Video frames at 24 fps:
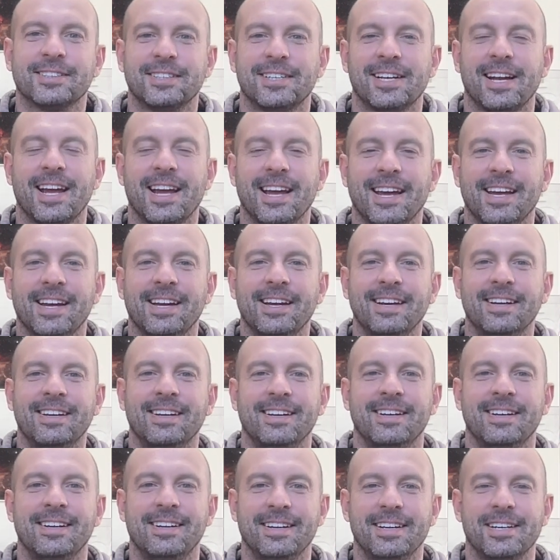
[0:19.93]
Today
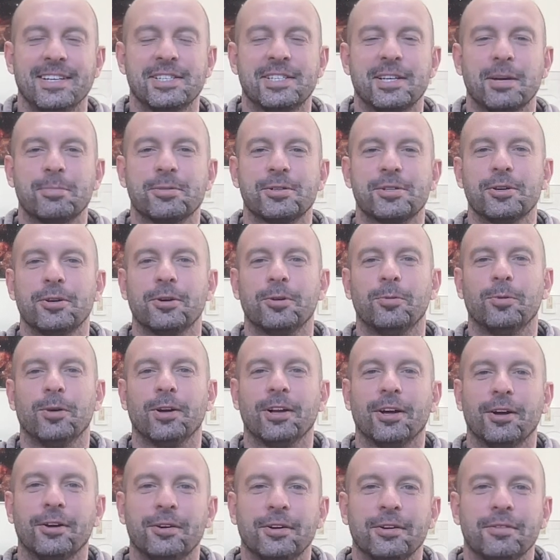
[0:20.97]
is episode
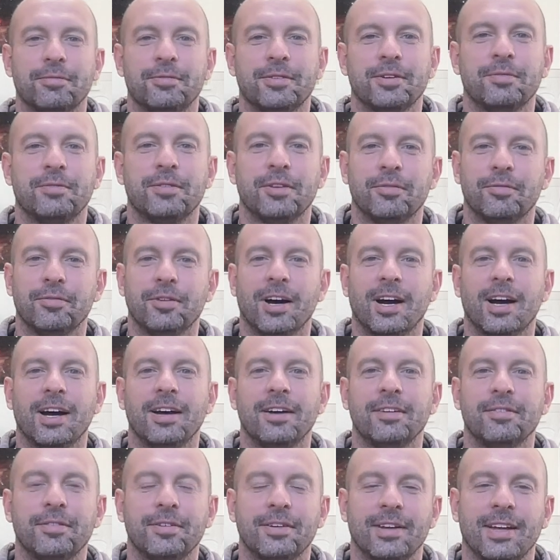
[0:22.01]

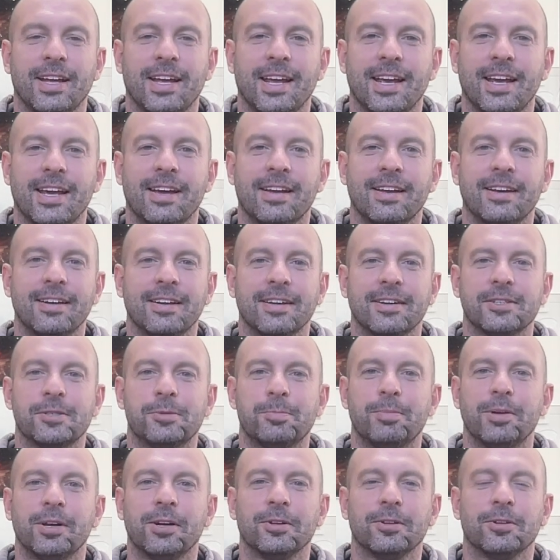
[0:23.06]
155 and it's
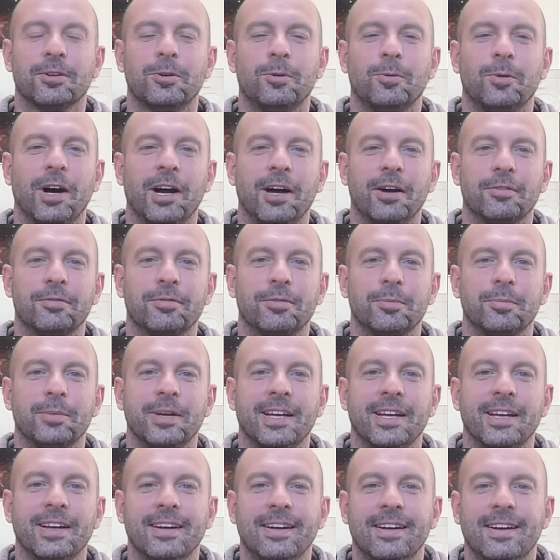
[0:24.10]
been a little while for
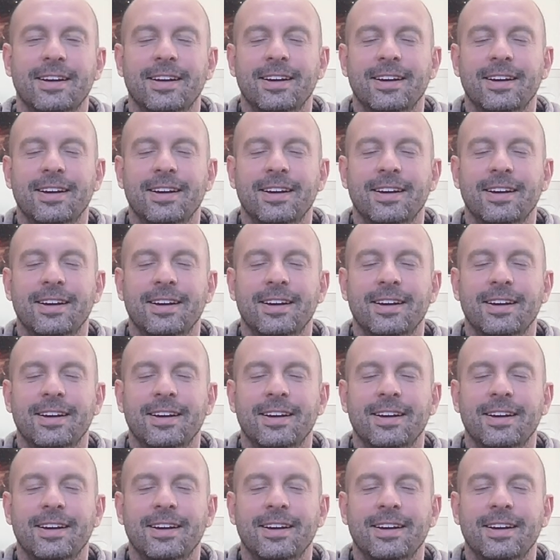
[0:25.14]
me.